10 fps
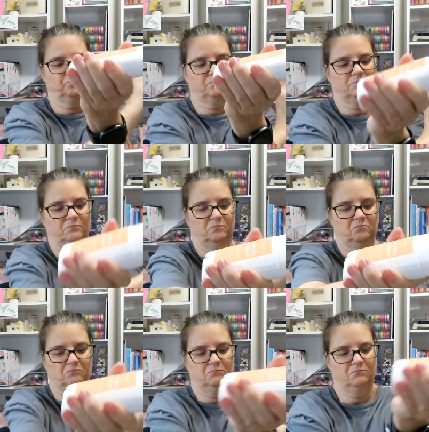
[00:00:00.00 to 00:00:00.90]

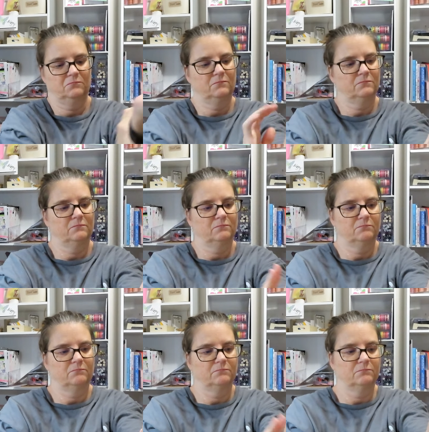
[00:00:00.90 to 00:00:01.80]

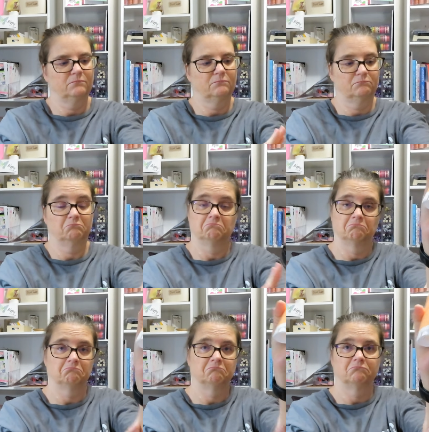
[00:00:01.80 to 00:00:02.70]
Nobody speaks.